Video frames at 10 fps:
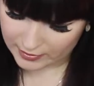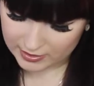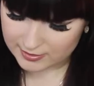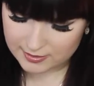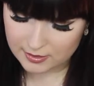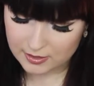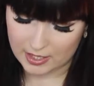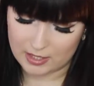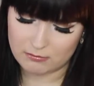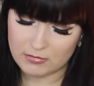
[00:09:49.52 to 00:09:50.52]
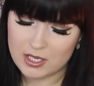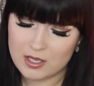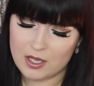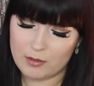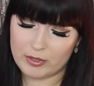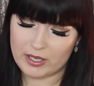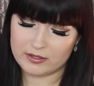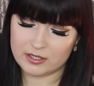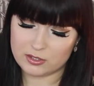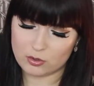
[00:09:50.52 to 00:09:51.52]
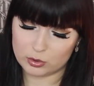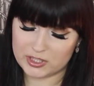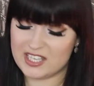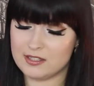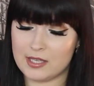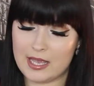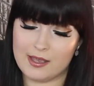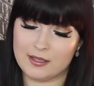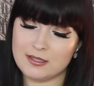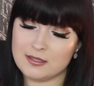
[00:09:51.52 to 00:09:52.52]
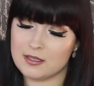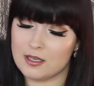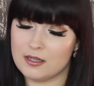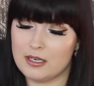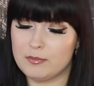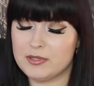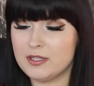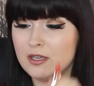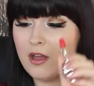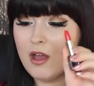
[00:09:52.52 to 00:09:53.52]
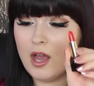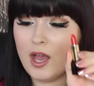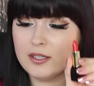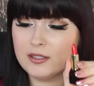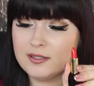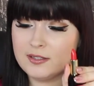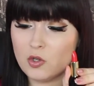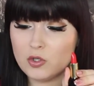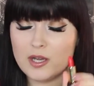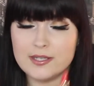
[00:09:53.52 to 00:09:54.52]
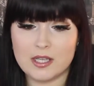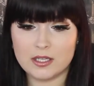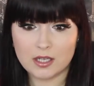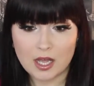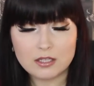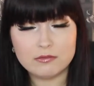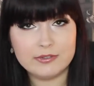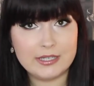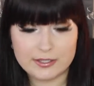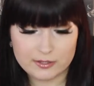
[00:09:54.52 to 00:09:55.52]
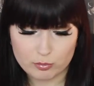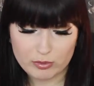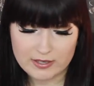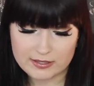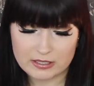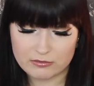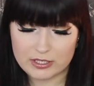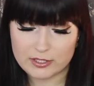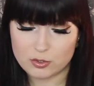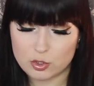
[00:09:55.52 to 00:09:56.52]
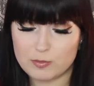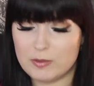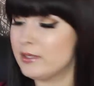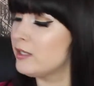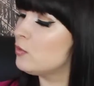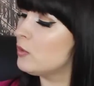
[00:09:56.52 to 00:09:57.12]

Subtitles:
I can't see the name, but I think it's called Kiss Kiss at the lipstick. and it's so nice, and the color really surprisingly really suits me, because